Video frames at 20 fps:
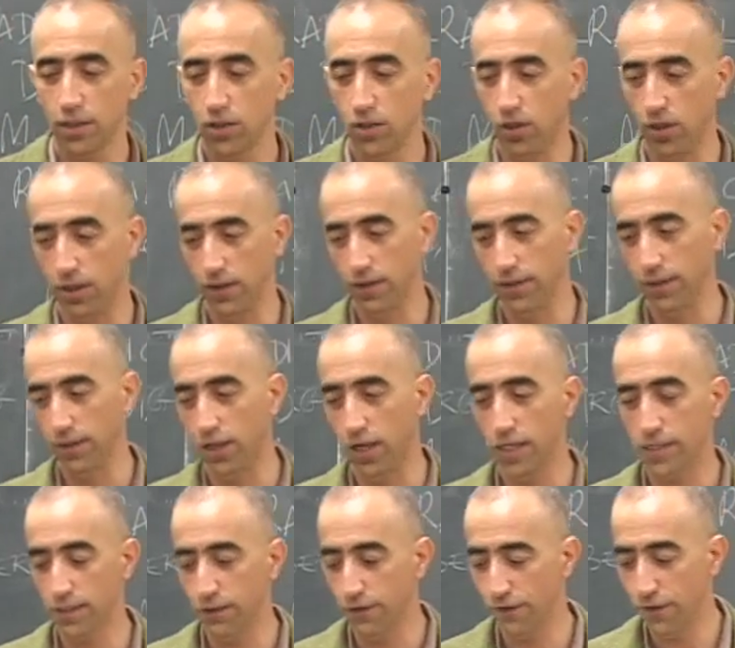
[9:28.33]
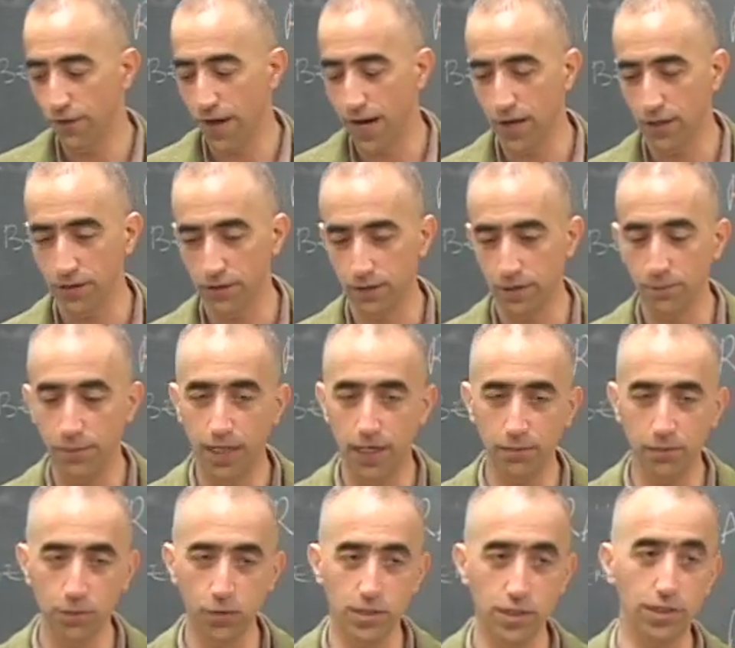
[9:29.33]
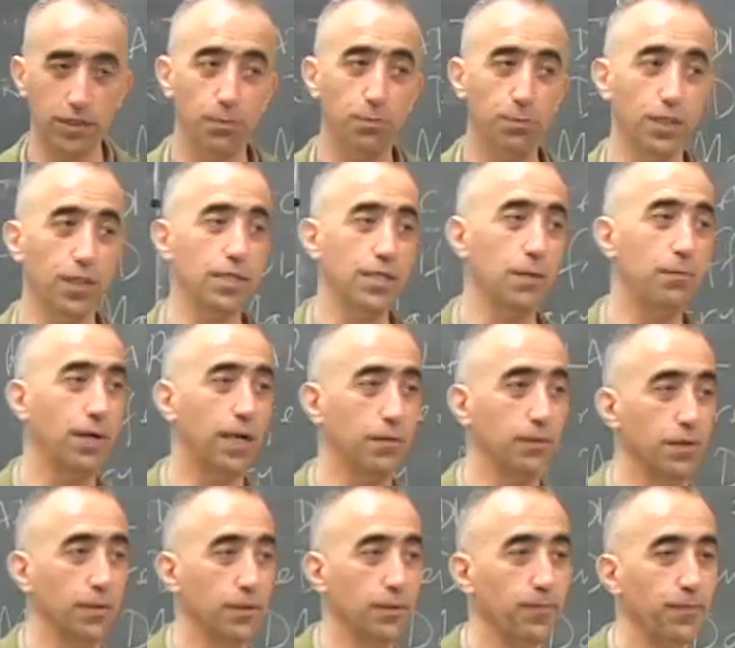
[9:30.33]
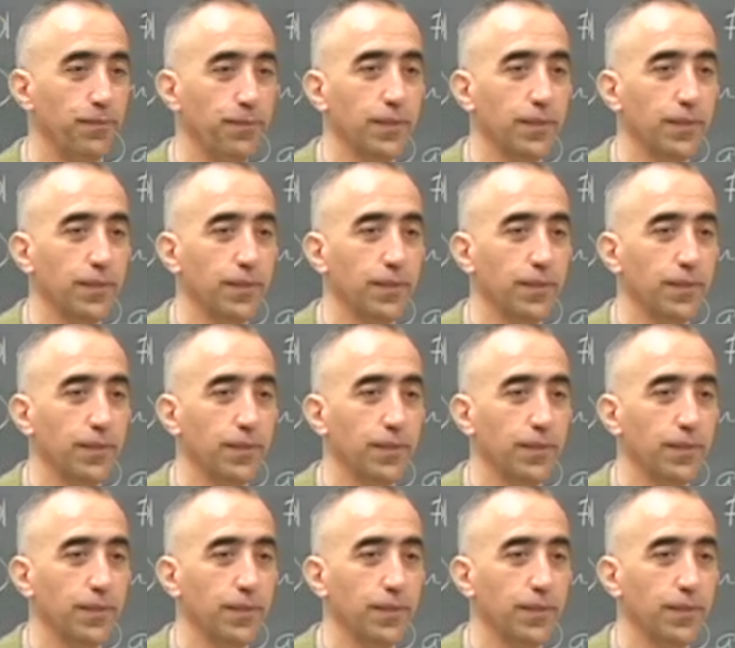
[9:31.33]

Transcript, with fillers: called the Lost and Found Department, which is the police department